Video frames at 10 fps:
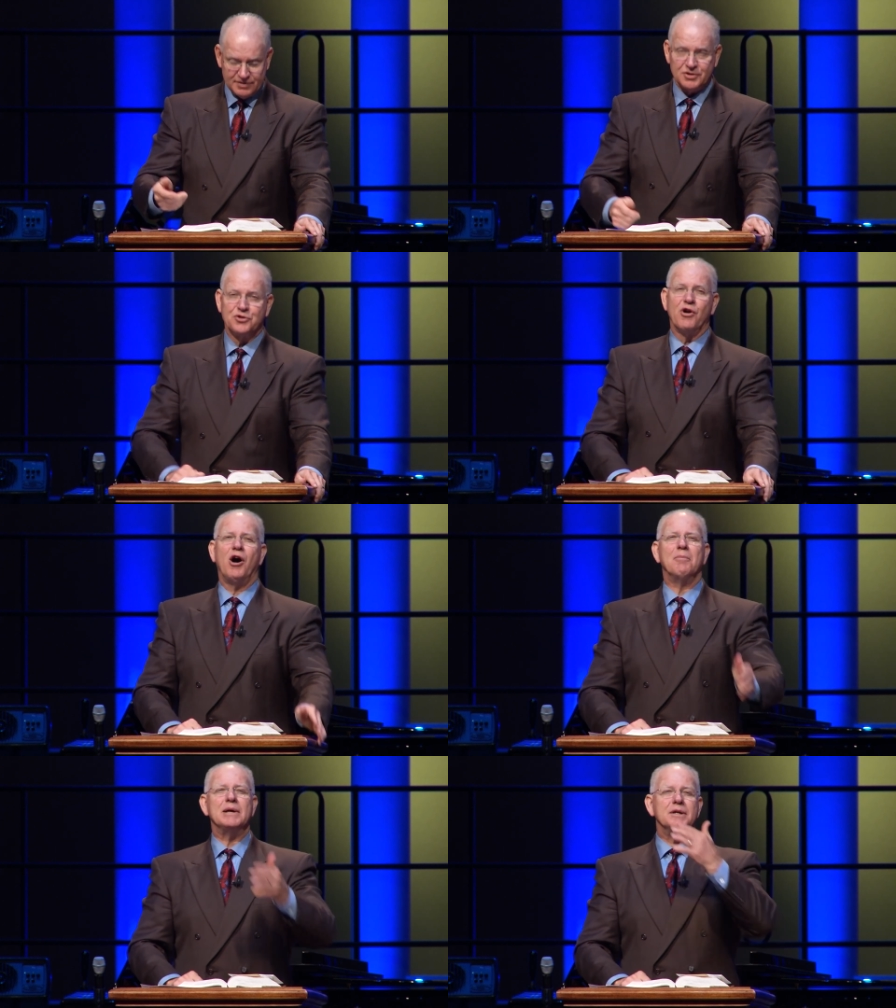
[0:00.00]

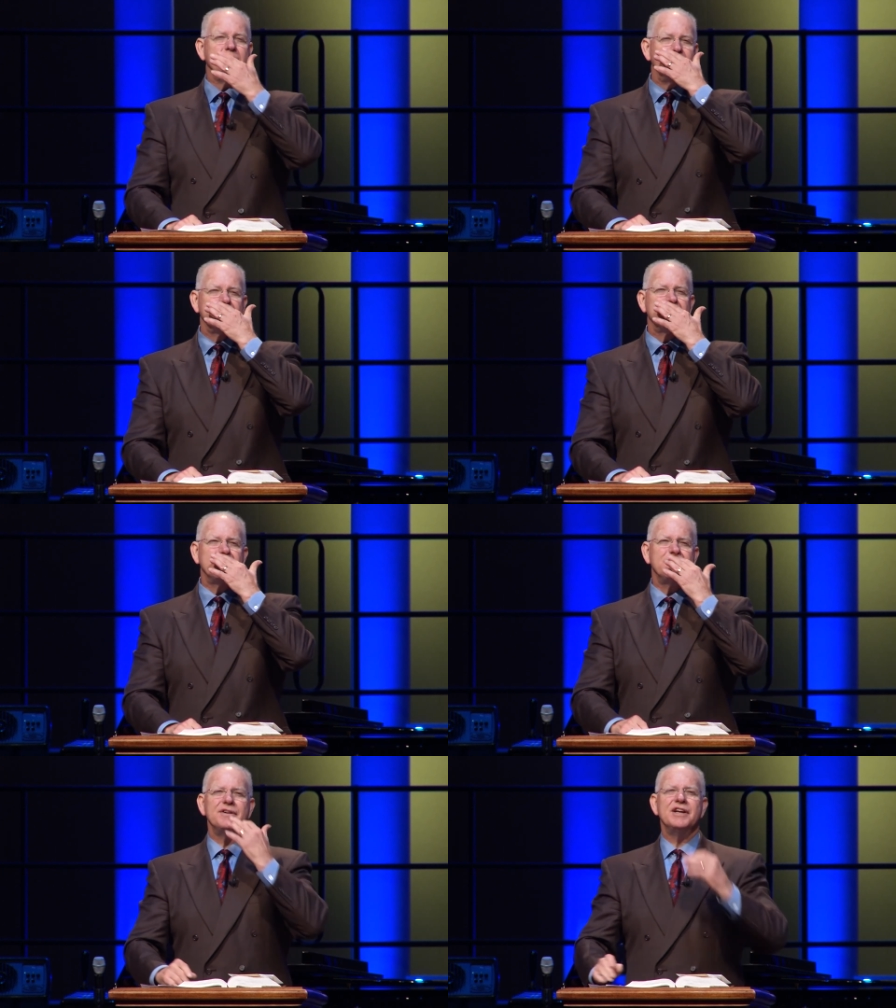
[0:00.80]
Draw me
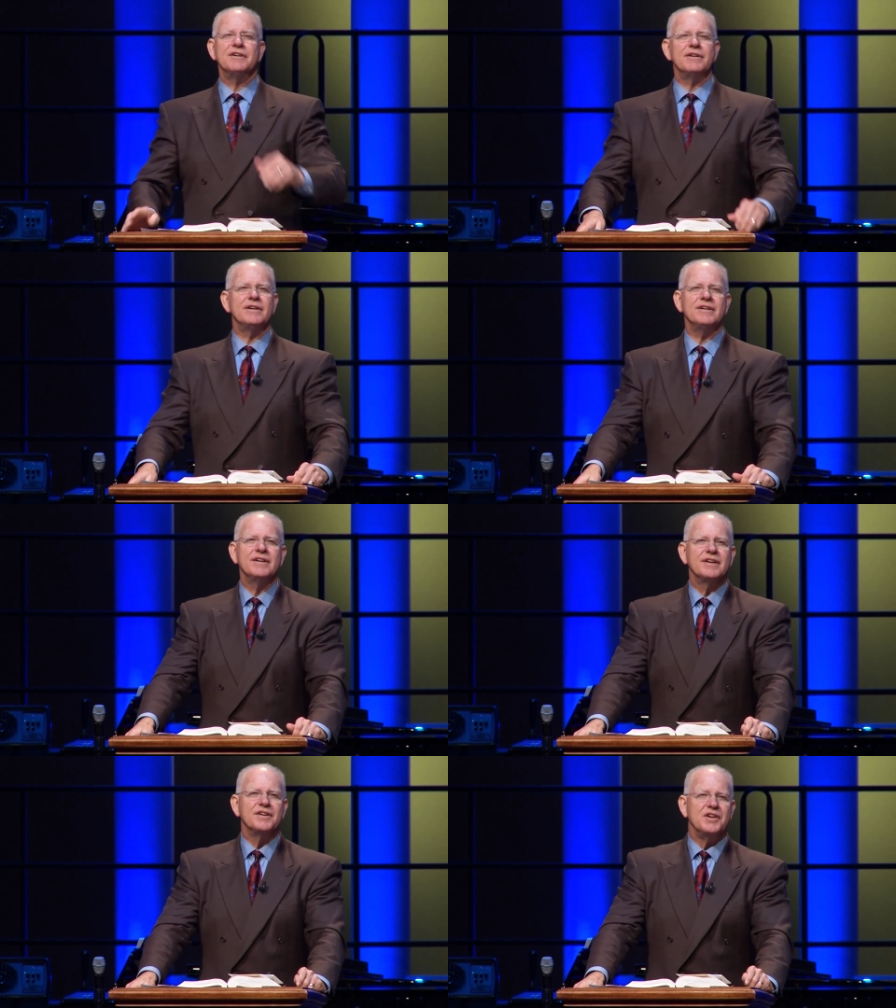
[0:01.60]
nearer, nearer,
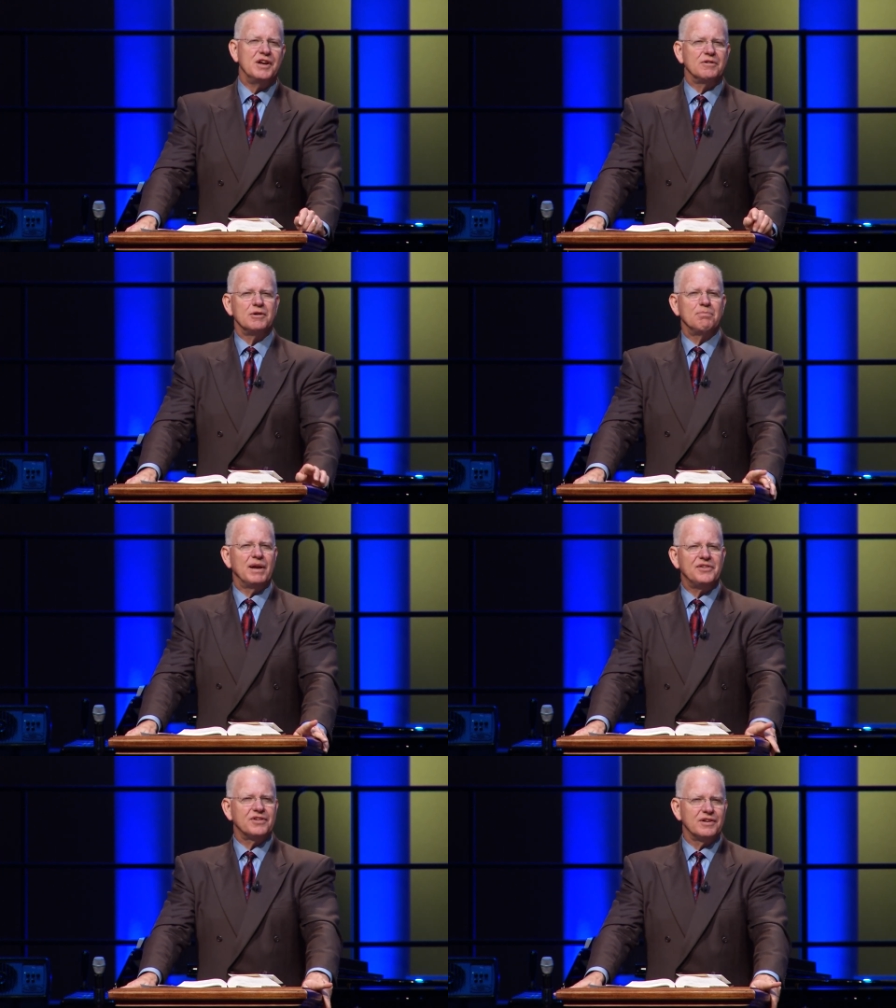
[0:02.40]
nearer,
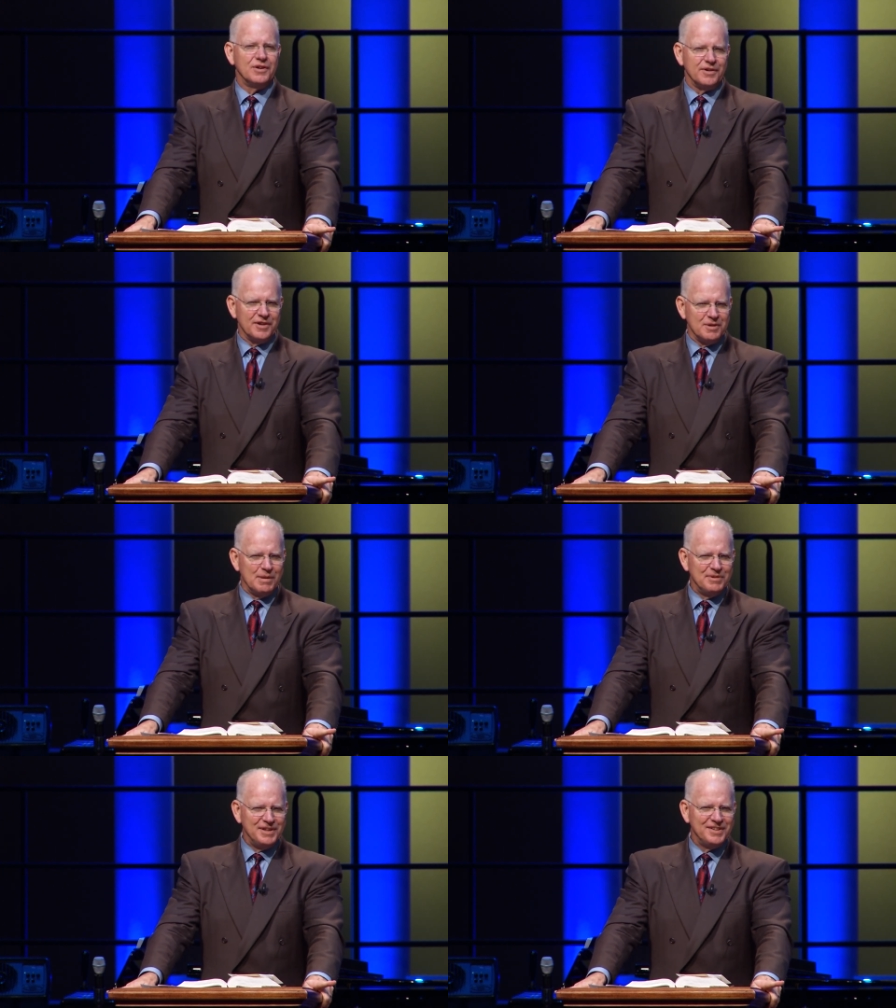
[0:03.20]
blessed Lord. You
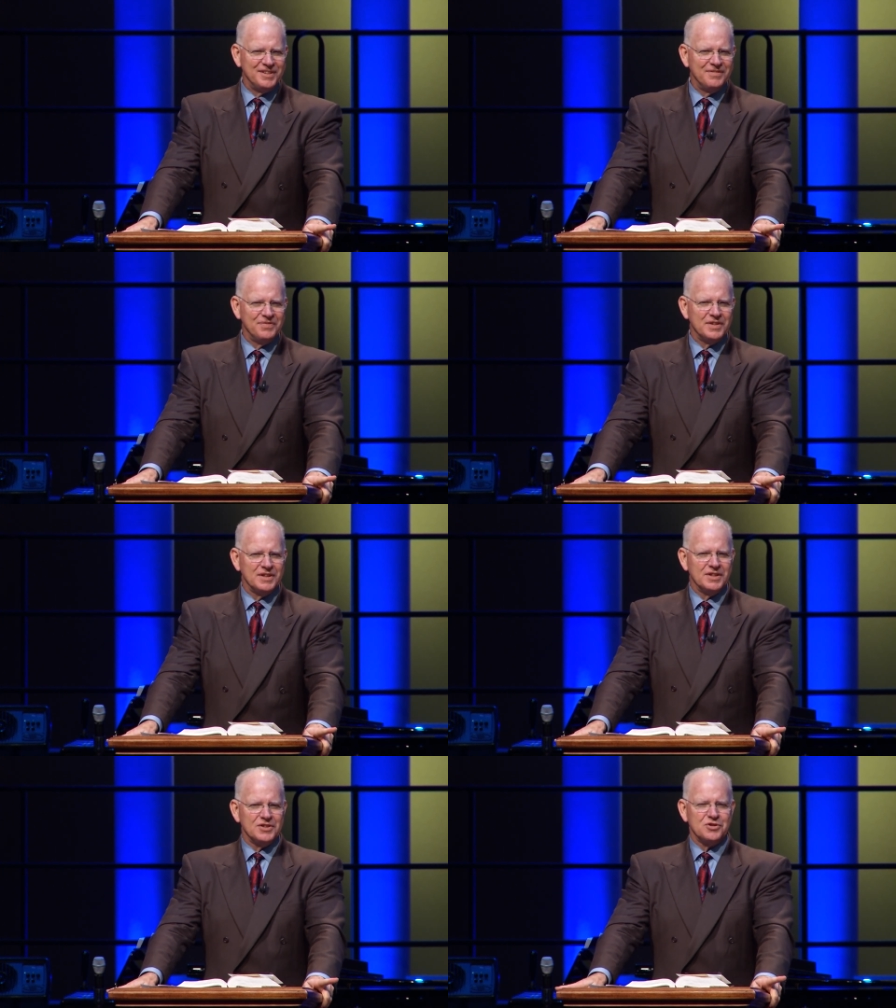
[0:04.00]
remember that?
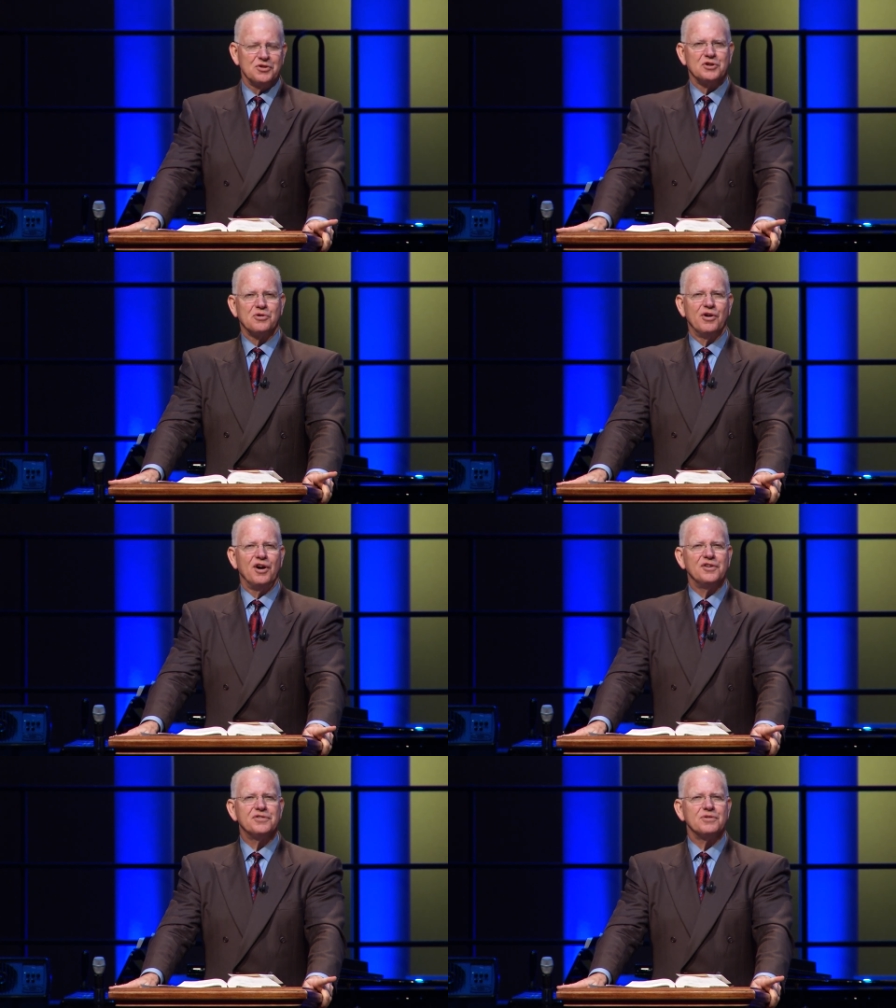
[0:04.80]
To the
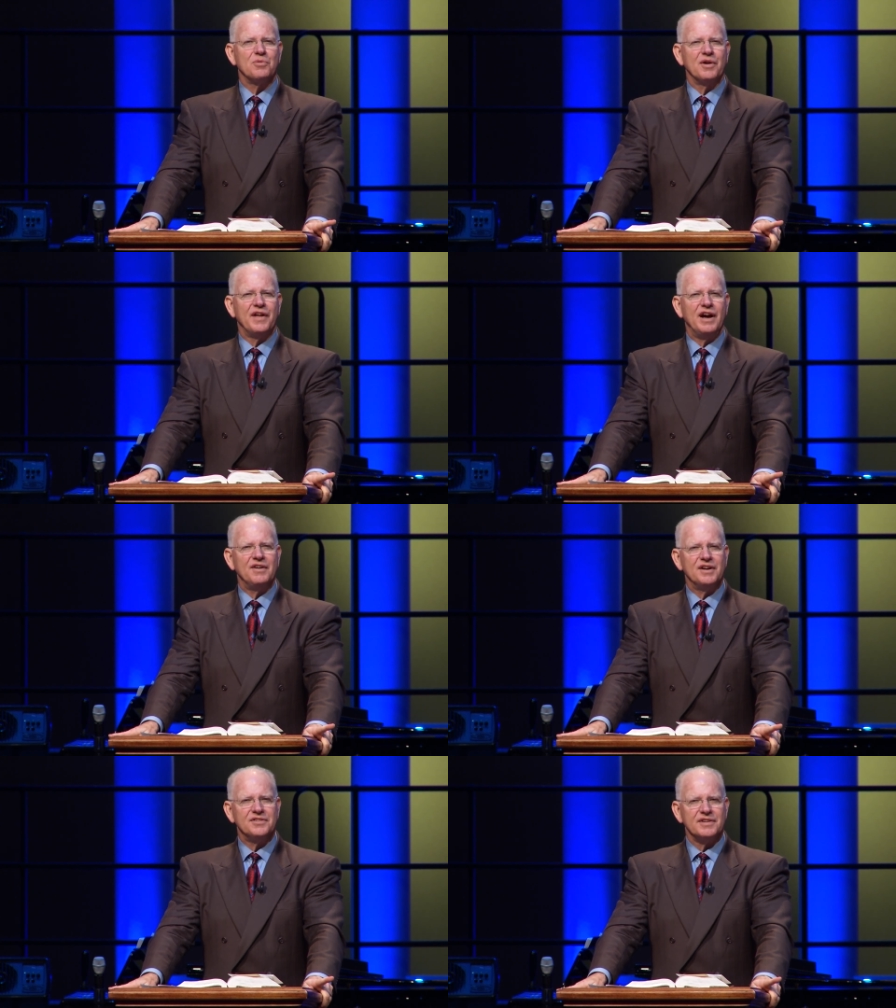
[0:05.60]
cross where thou
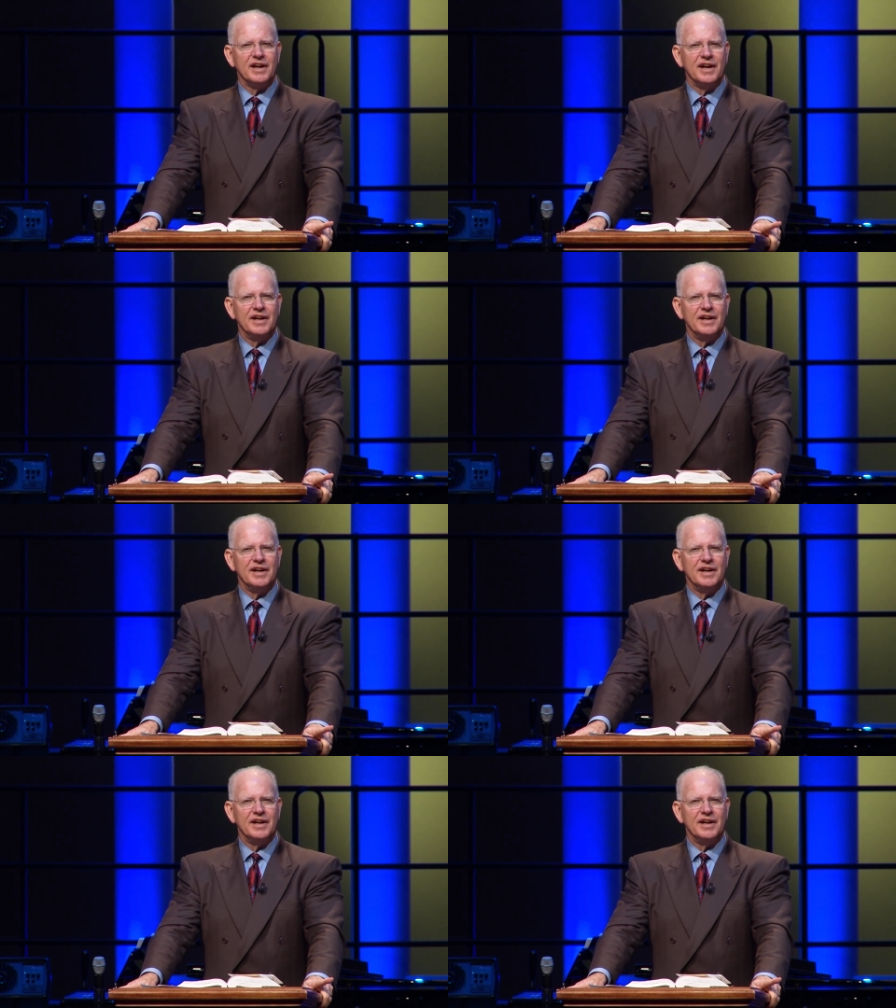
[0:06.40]
hast died.